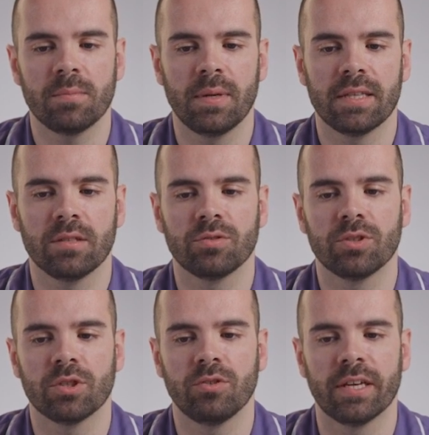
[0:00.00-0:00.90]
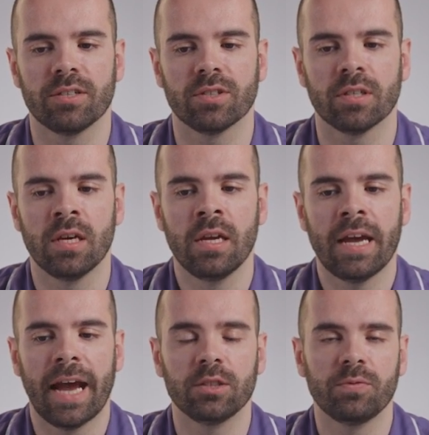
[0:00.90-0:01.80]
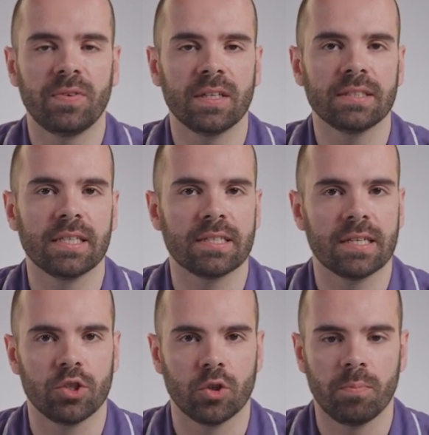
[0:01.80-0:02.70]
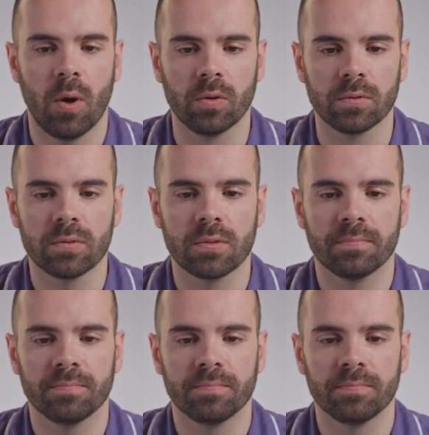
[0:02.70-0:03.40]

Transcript: the blood into circulation, and you feel this as your pulse.